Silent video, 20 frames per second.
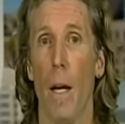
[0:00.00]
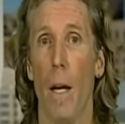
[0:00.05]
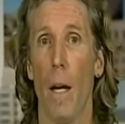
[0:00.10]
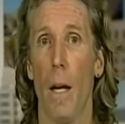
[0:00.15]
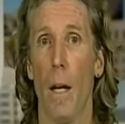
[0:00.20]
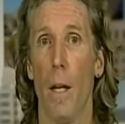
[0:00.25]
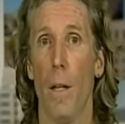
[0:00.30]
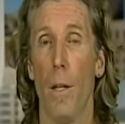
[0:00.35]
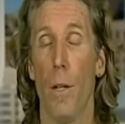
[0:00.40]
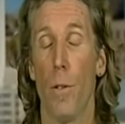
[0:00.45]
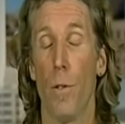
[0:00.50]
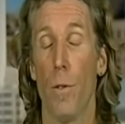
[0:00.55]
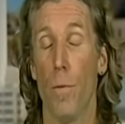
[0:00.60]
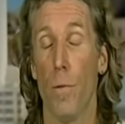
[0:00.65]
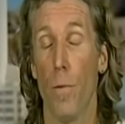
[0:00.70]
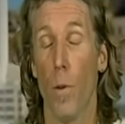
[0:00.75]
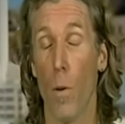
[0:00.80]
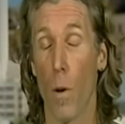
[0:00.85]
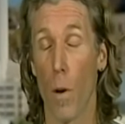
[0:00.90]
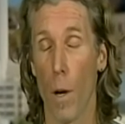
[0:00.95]
And
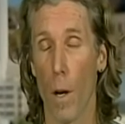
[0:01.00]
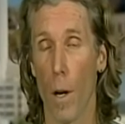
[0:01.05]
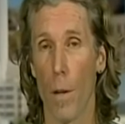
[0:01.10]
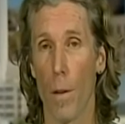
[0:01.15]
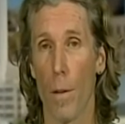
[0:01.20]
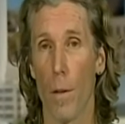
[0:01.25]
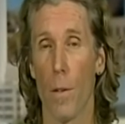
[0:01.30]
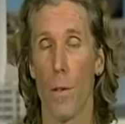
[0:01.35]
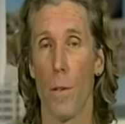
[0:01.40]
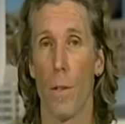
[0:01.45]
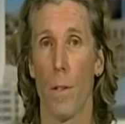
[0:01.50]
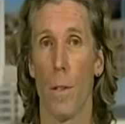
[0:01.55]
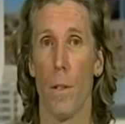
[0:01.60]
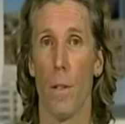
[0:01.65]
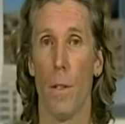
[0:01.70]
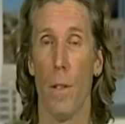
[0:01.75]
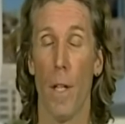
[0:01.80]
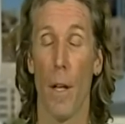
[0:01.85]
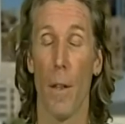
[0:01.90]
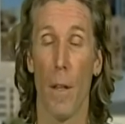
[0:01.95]
heretofore,
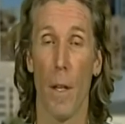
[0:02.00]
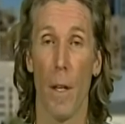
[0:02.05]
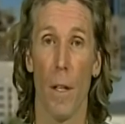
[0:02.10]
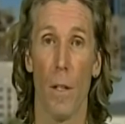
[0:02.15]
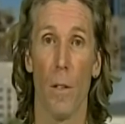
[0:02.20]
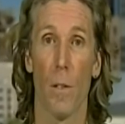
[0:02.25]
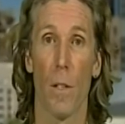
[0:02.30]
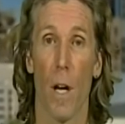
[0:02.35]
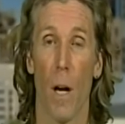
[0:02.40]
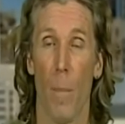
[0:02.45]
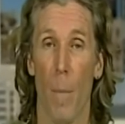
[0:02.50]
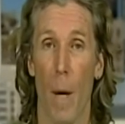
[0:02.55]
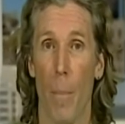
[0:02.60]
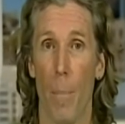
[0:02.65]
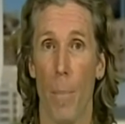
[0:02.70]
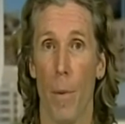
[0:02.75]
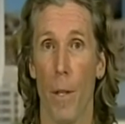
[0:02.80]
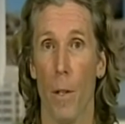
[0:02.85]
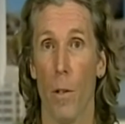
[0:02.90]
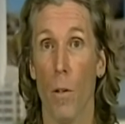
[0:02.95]
nothing has come
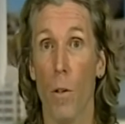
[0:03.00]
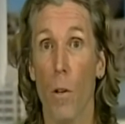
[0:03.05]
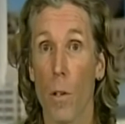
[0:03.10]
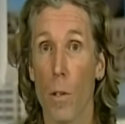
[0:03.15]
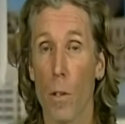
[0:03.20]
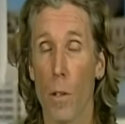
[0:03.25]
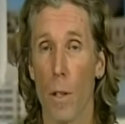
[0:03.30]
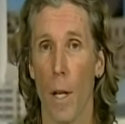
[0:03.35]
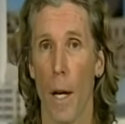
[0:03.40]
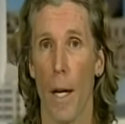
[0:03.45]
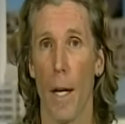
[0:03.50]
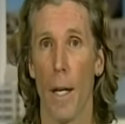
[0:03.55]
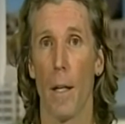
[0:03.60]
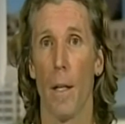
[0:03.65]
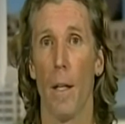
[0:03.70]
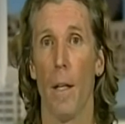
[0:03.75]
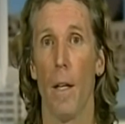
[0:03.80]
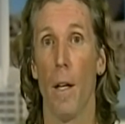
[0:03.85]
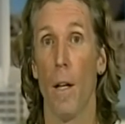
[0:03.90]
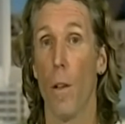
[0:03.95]
up that looks
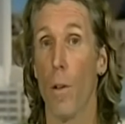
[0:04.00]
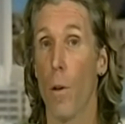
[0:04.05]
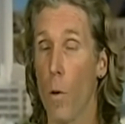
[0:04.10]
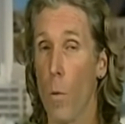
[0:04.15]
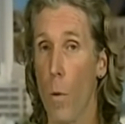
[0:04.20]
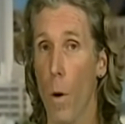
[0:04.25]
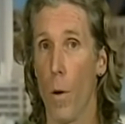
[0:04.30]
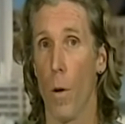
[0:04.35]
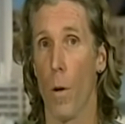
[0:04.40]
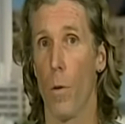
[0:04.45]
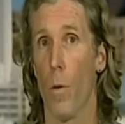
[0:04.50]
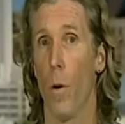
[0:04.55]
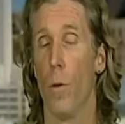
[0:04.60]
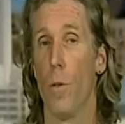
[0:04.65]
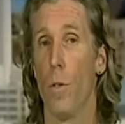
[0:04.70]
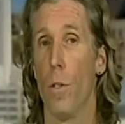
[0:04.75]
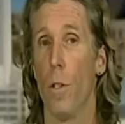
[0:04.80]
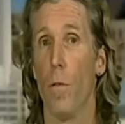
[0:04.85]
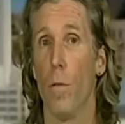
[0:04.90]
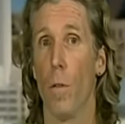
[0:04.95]
like the
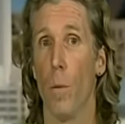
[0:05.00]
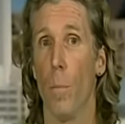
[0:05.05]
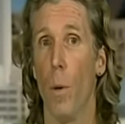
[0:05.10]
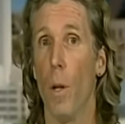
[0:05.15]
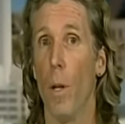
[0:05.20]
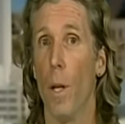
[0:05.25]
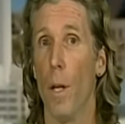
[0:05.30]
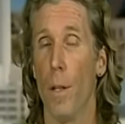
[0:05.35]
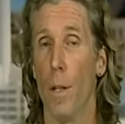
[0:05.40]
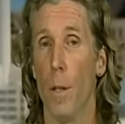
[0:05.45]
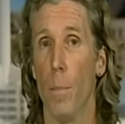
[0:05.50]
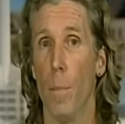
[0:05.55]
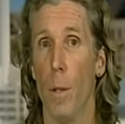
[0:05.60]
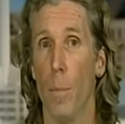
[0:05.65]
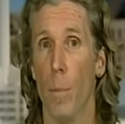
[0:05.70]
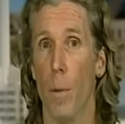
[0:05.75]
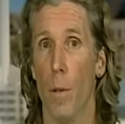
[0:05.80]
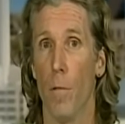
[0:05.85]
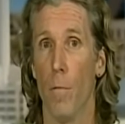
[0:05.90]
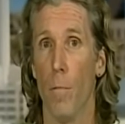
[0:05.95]
quote-unquote silver bullet that
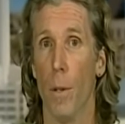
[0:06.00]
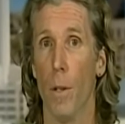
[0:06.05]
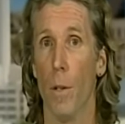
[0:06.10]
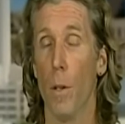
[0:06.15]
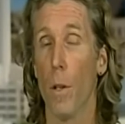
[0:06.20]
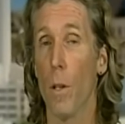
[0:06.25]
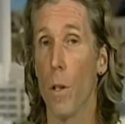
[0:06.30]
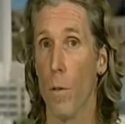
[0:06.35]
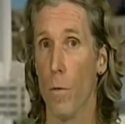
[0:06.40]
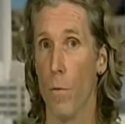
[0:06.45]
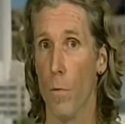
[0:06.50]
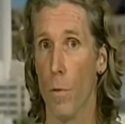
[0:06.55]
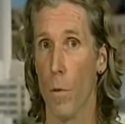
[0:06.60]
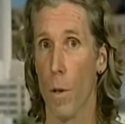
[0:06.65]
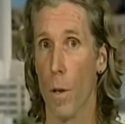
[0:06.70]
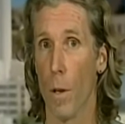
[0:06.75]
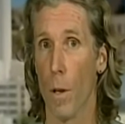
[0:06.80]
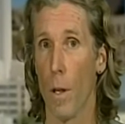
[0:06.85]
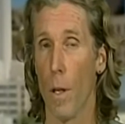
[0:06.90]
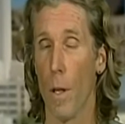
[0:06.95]
people have been looking
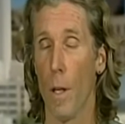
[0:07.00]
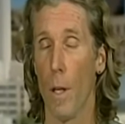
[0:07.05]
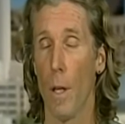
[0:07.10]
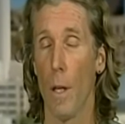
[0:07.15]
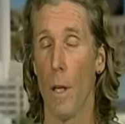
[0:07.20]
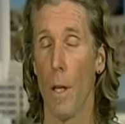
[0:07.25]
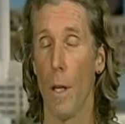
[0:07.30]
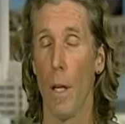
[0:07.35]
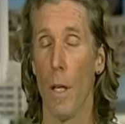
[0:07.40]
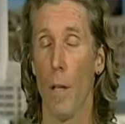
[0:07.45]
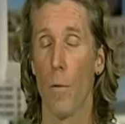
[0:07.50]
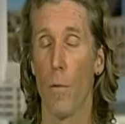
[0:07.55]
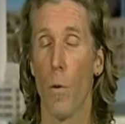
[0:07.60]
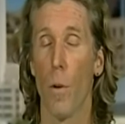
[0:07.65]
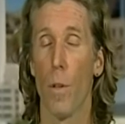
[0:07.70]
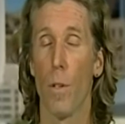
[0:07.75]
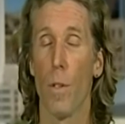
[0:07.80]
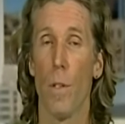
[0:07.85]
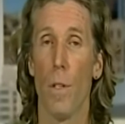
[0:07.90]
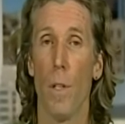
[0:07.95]
for. And
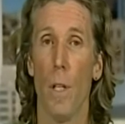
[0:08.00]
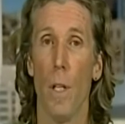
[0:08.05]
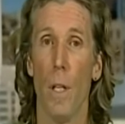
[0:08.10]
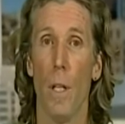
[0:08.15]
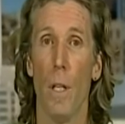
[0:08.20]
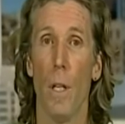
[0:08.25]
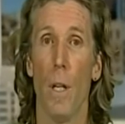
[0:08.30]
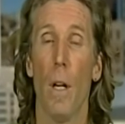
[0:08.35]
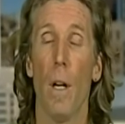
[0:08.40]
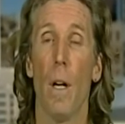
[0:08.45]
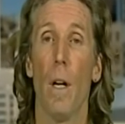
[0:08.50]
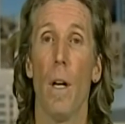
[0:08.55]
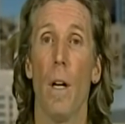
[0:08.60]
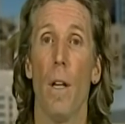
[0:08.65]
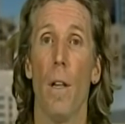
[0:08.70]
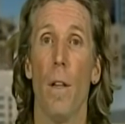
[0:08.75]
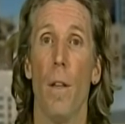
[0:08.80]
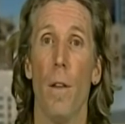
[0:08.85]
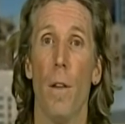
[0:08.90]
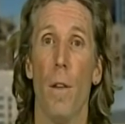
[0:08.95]
of course, the
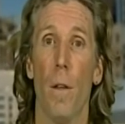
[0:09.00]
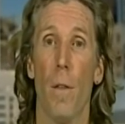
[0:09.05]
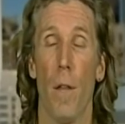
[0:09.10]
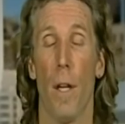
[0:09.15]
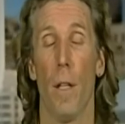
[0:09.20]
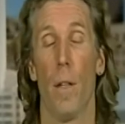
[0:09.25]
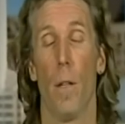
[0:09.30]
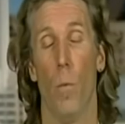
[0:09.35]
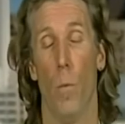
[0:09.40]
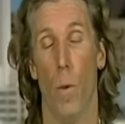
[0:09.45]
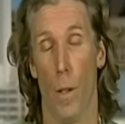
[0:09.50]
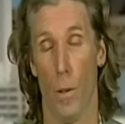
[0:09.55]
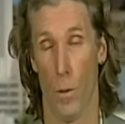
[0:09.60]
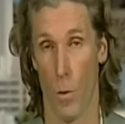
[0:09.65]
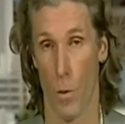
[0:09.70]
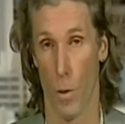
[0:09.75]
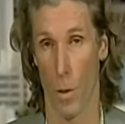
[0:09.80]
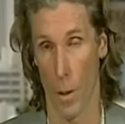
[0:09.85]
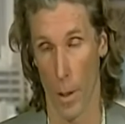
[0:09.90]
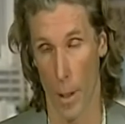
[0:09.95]
thing that
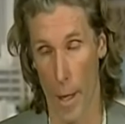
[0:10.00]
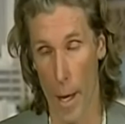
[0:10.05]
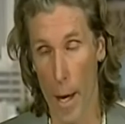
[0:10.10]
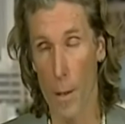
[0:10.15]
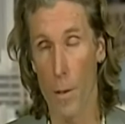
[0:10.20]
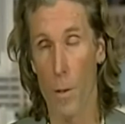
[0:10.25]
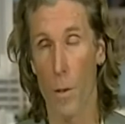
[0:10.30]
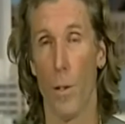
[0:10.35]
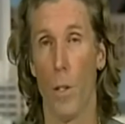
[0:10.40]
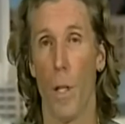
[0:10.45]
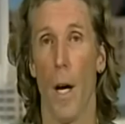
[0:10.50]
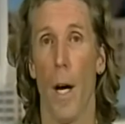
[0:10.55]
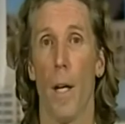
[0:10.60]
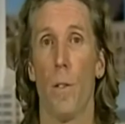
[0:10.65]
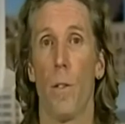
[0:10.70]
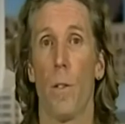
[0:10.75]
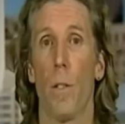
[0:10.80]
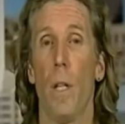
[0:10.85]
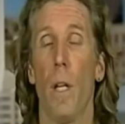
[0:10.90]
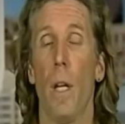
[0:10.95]
one certainly can
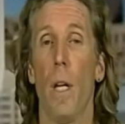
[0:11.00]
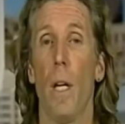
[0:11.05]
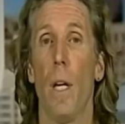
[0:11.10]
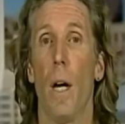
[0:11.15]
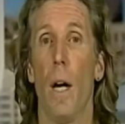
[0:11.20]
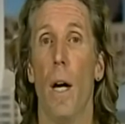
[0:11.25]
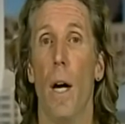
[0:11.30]
suggest,